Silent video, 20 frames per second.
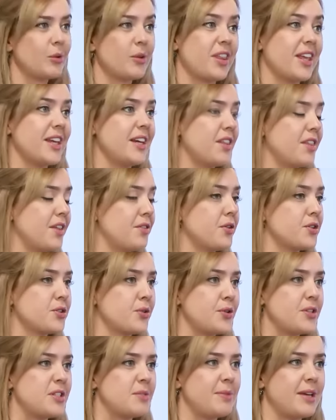Well, if anything, there's
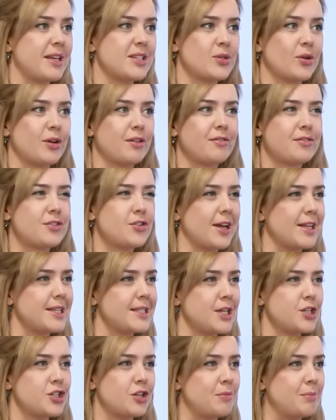going to be a sort of
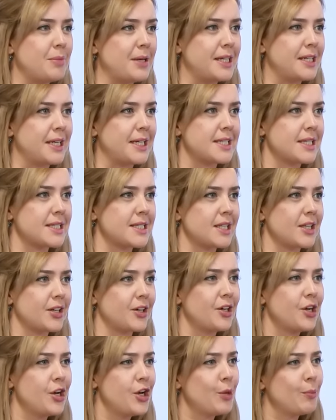transition period, isn't
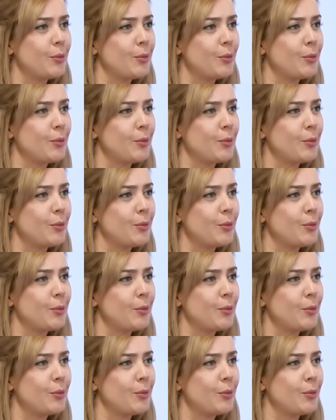there?